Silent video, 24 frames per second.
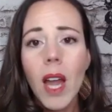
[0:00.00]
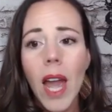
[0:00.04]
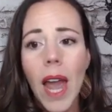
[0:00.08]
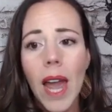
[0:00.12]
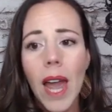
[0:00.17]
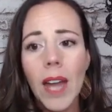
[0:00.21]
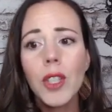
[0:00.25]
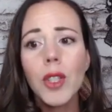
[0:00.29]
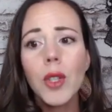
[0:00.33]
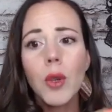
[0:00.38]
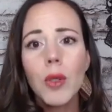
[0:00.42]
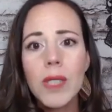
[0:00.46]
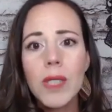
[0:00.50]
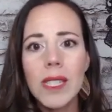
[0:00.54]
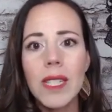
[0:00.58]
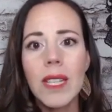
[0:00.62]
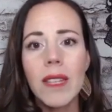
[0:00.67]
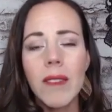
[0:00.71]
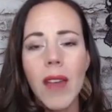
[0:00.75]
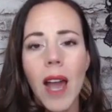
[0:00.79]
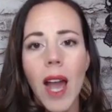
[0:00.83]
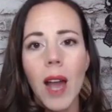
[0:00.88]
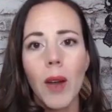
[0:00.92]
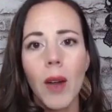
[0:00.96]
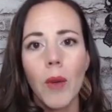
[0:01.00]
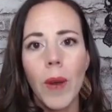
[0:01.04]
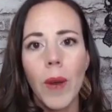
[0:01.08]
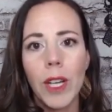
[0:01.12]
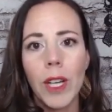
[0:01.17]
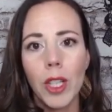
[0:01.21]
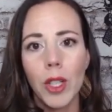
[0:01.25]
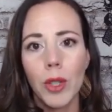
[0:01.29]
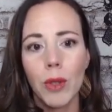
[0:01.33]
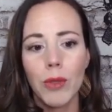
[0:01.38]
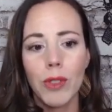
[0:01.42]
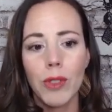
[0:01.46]
And you'll see that
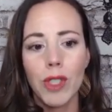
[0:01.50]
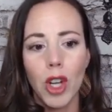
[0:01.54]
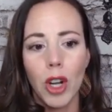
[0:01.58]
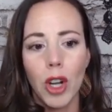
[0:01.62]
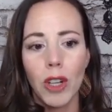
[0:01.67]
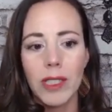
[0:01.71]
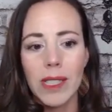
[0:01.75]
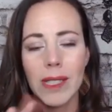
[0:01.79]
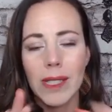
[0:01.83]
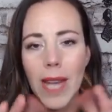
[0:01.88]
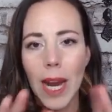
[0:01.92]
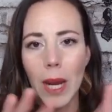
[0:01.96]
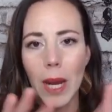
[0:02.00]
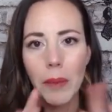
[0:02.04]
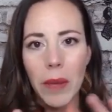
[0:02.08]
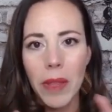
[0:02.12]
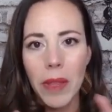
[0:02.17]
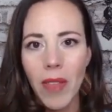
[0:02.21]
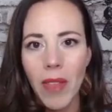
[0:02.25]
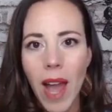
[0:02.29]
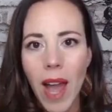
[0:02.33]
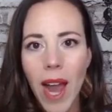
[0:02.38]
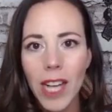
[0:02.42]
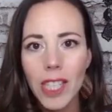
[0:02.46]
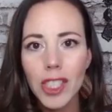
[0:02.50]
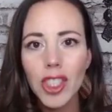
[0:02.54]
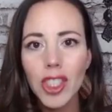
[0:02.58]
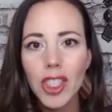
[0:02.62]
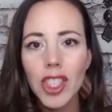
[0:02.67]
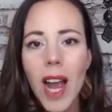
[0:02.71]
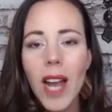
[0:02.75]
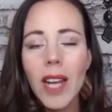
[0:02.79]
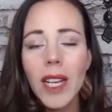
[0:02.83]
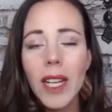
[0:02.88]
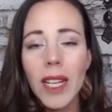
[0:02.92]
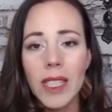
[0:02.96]
when you start to type in the
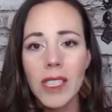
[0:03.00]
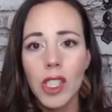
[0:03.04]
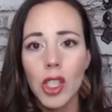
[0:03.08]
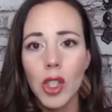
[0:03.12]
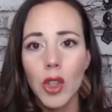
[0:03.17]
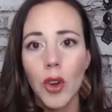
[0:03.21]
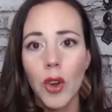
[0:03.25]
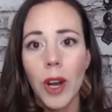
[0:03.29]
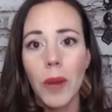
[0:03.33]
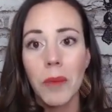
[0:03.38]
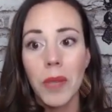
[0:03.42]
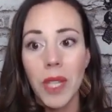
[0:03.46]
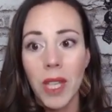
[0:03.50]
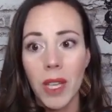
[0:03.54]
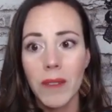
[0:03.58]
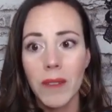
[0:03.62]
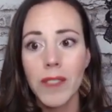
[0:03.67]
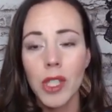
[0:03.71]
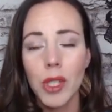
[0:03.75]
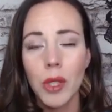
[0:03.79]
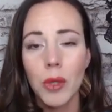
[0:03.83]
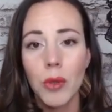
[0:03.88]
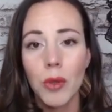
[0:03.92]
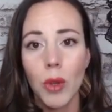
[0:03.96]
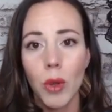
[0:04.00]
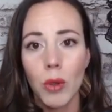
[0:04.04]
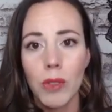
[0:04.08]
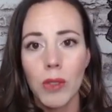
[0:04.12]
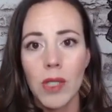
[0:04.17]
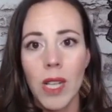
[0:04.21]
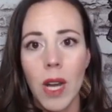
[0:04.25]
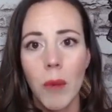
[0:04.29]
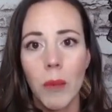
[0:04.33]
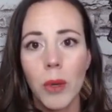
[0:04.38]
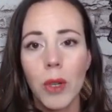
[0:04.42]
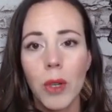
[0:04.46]
hashtag, Instagram gives you those
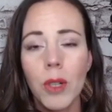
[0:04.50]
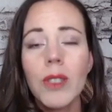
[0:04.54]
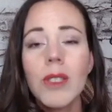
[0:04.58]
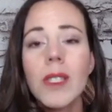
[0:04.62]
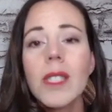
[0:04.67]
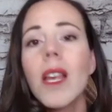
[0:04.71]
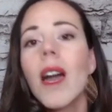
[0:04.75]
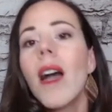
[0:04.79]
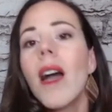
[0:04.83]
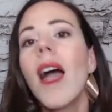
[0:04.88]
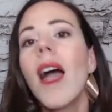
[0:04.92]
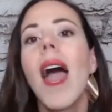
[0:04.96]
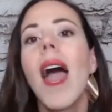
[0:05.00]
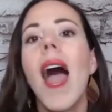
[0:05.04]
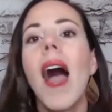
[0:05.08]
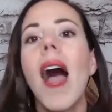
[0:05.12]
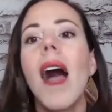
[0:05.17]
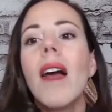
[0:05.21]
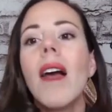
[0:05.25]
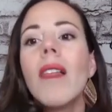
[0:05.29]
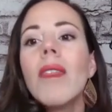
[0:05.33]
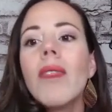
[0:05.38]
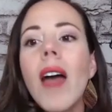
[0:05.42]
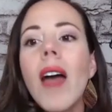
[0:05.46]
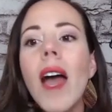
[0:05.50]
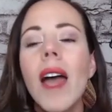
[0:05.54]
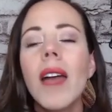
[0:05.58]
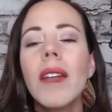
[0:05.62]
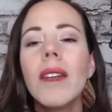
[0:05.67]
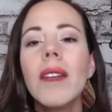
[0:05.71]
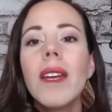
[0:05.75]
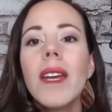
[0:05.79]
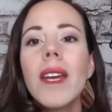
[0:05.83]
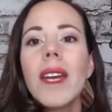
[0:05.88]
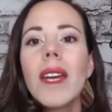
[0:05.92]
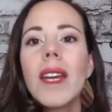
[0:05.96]
numbers. And
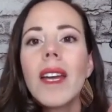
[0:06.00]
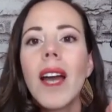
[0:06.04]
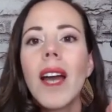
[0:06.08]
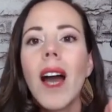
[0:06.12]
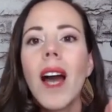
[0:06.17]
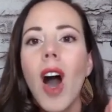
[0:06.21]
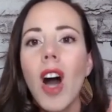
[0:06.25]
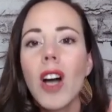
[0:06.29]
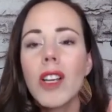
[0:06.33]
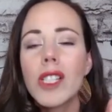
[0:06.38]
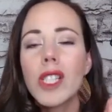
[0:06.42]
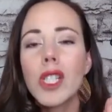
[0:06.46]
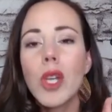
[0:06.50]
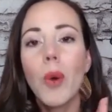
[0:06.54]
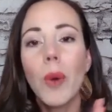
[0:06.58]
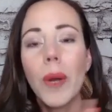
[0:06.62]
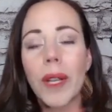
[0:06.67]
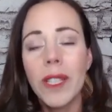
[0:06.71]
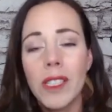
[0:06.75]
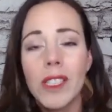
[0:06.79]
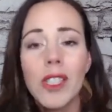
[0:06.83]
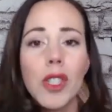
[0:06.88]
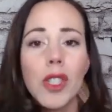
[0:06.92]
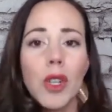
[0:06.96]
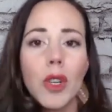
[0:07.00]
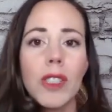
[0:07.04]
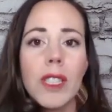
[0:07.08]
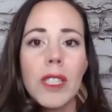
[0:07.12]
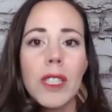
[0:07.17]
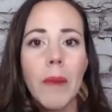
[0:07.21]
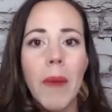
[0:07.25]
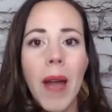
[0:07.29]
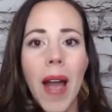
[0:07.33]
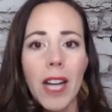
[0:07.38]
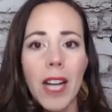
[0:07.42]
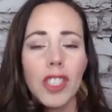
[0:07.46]
then also insert
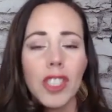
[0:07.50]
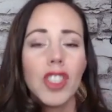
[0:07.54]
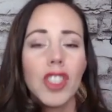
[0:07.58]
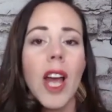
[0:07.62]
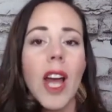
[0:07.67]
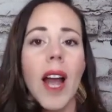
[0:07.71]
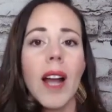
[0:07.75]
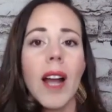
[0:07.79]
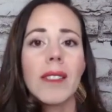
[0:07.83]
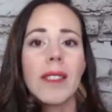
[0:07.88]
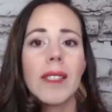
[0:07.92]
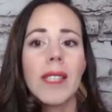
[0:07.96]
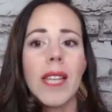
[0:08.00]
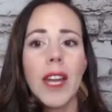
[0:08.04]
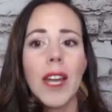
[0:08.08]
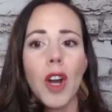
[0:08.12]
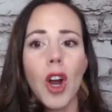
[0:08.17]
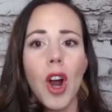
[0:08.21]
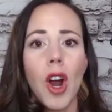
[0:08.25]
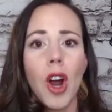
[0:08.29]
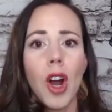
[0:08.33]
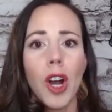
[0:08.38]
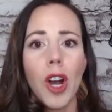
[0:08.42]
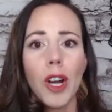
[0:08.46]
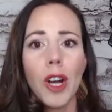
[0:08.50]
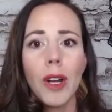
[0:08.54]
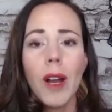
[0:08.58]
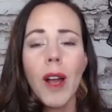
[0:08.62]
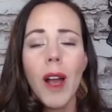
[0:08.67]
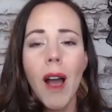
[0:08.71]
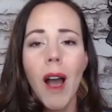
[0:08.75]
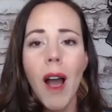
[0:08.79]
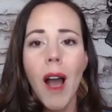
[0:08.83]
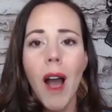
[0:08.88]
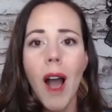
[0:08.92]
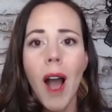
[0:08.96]
some hashtags that are
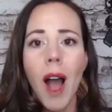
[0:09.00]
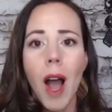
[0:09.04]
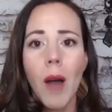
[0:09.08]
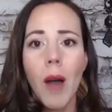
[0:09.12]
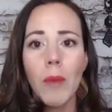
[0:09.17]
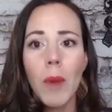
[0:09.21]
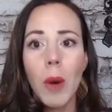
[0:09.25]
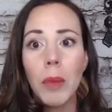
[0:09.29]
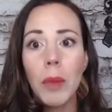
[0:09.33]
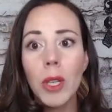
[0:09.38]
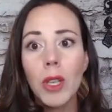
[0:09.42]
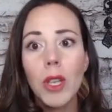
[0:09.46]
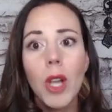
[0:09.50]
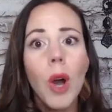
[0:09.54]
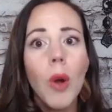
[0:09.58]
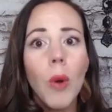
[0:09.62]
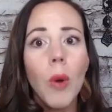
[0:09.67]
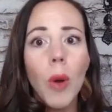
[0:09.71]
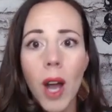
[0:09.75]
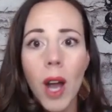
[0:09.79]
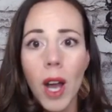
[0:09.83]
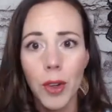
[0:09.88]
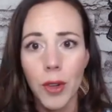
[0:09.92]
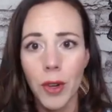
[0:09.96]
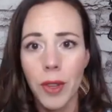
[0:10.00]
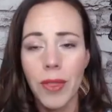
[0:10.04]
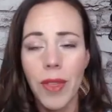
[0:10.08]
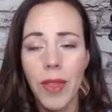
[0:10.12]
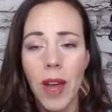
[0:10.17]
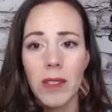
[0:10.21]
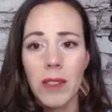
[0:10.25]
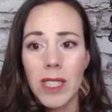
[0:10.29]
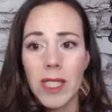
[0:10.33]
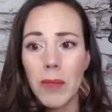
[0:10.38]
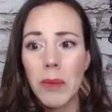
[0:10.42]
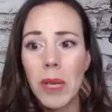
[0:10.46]
below
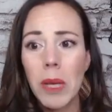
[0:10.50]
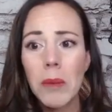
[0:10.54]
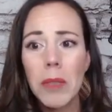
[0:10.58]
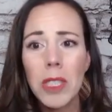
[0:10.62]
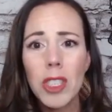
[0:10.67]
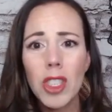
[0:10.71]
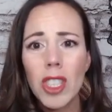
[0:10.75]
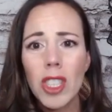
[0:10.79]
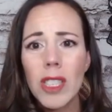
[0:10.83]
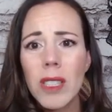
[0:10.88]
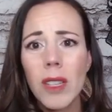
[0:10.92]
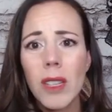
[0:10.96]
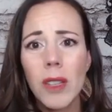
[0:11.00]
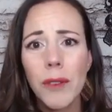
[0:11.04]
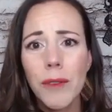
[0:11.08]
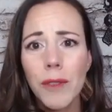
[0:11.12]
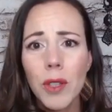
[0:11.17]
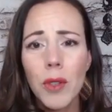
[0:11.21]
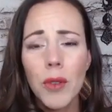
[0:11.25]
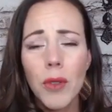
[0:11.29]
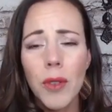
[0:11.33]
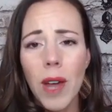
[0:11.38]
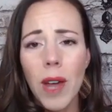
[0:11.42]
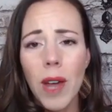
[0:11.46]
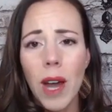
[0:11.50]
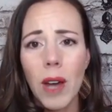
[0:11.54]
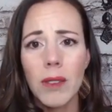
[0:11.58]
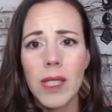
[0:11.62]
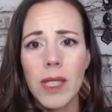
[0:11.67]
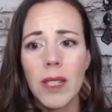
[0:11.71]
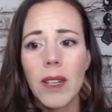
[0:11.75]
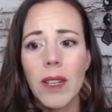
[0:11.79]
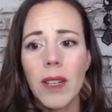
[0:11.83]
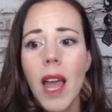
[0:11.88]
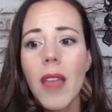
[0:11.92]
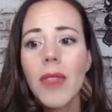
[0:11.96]
100,000, maybe just in the few
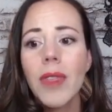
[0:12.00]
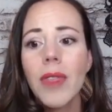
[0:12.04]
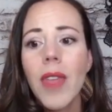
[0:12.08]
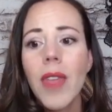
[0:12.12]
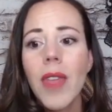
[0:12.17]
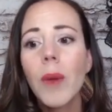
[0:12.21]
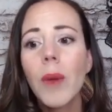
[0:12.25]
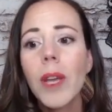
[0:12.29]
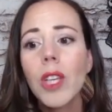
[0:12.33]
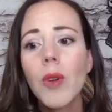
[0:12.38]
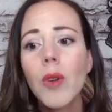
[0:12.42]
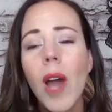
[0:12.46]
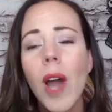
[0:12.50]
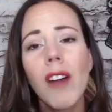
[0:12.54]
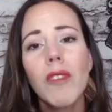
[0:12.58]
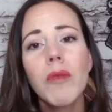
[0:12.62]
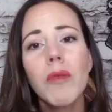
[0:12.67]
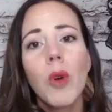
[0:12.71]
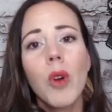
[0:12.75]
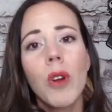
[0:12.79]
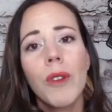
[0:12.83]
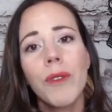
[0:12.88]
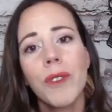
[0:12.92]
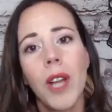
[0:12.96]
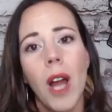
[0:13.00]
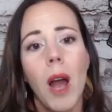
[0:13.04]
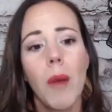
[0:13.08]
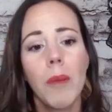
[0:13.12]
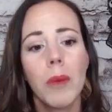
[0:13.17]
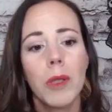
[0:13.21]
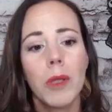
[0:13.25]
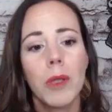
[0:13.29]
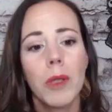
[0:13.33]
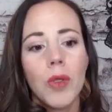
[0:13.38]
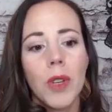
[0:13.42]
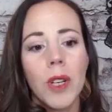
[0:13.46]
thousand. That way you have more of an
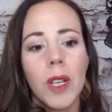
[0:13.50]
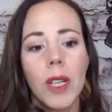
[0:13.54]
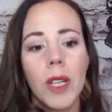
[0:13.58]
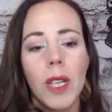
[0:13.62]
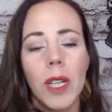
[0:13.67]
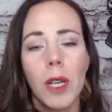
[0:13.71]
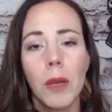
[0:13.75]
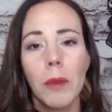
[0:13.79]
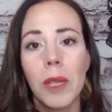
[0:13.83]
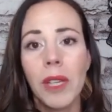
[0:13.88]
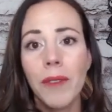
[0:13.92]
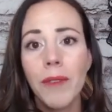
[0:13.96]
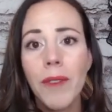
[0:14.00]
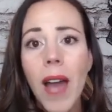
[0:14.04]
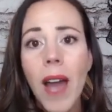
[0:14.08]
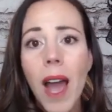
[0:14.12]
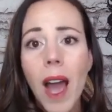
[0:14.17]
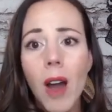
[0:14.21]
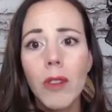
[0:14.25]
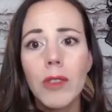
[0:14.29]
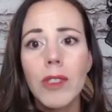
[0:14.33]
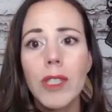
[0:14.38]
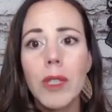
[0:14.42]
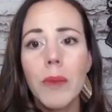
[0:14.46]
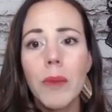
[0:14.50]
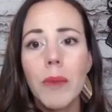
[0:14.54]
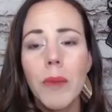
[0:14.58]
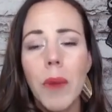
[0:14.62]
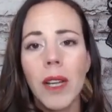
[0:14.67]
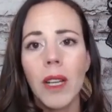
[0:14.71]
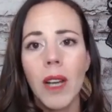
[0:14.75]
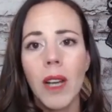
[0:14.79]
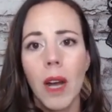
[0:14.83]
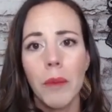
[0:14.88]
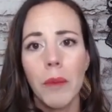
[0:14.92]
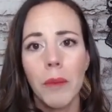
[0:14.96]
opportunity to be found
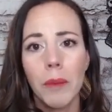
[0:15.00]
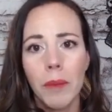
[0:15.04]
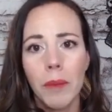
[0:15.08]
depending on